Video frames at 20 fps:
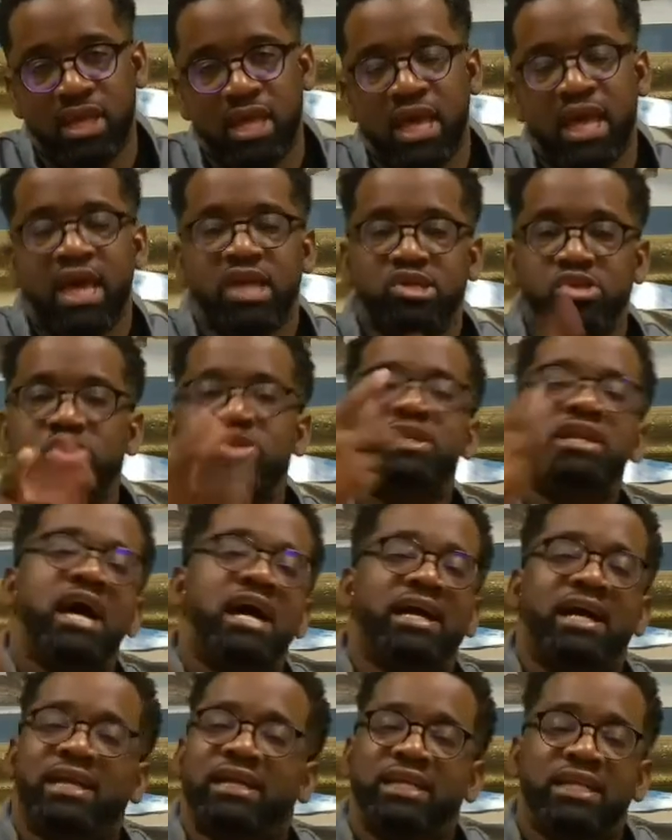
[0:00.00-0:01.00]
And you and I
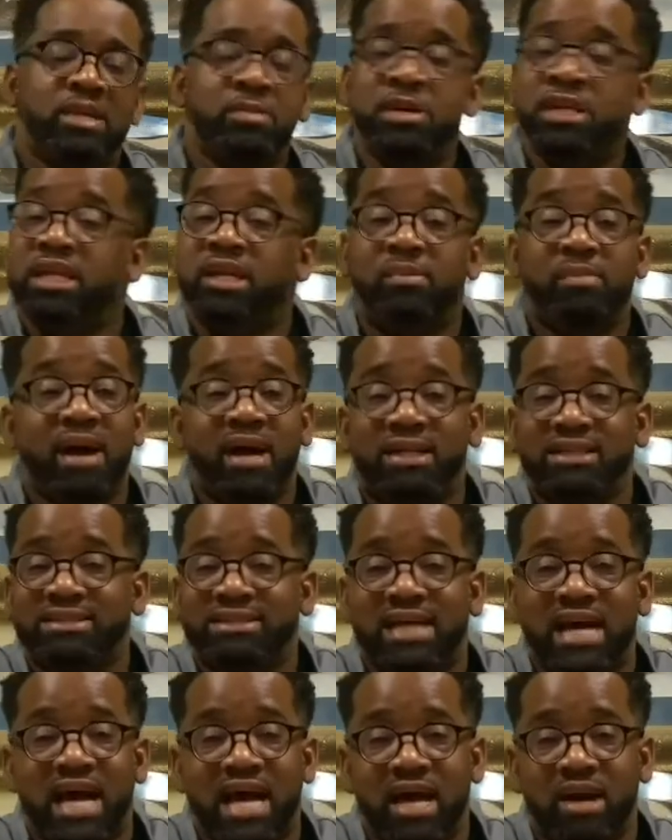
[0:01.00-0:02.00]
got a limited amount of
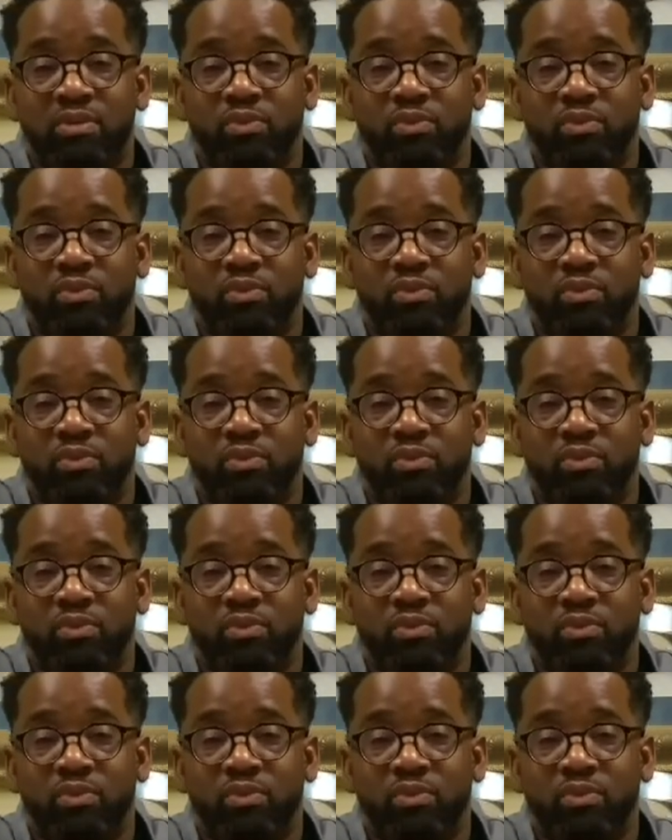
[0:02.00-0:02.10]
time.